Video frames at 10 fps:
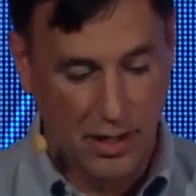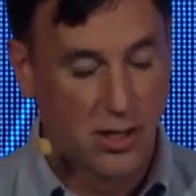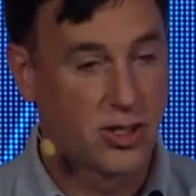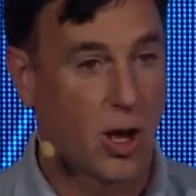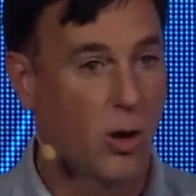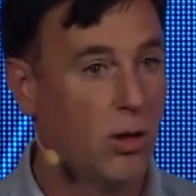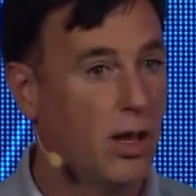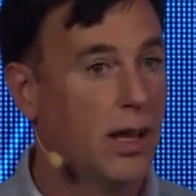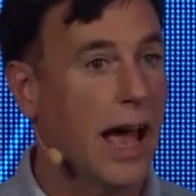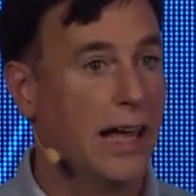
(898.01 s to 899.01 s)
So
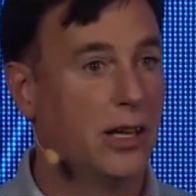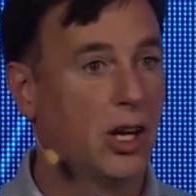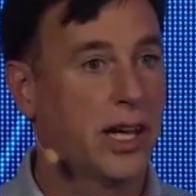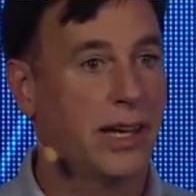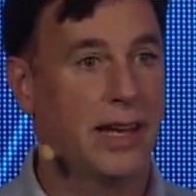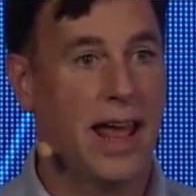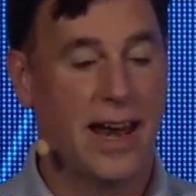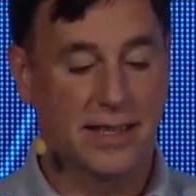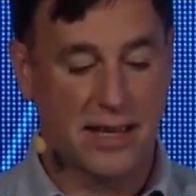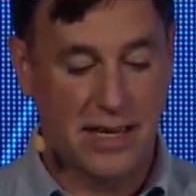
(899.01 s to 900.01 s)
I'd look at
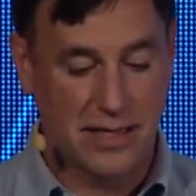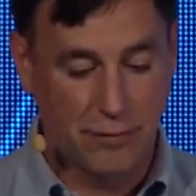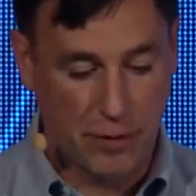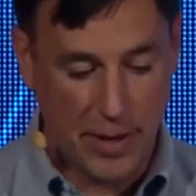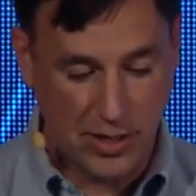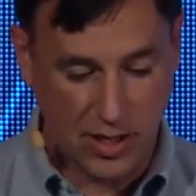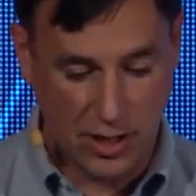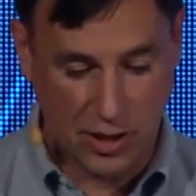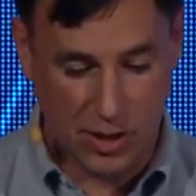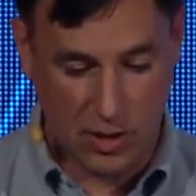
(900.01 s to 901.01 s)
NSA's information
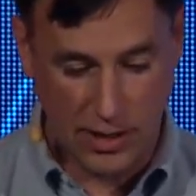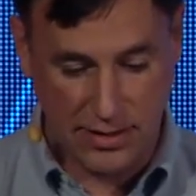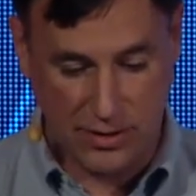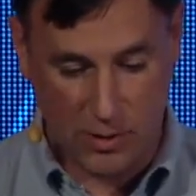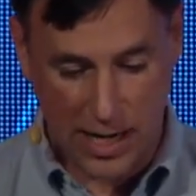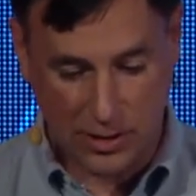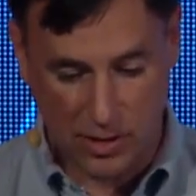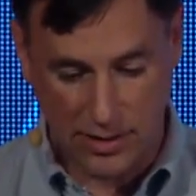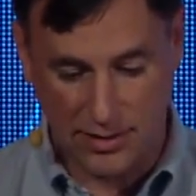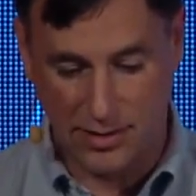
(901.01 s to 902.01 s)
assurance
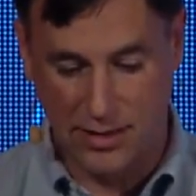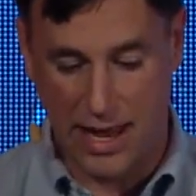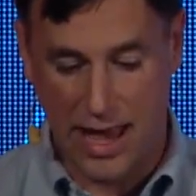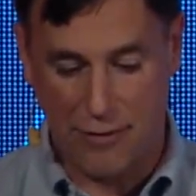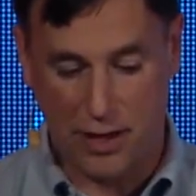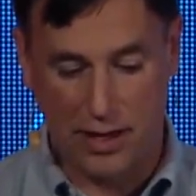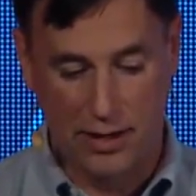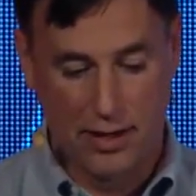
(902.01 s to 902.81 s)
directorates. They have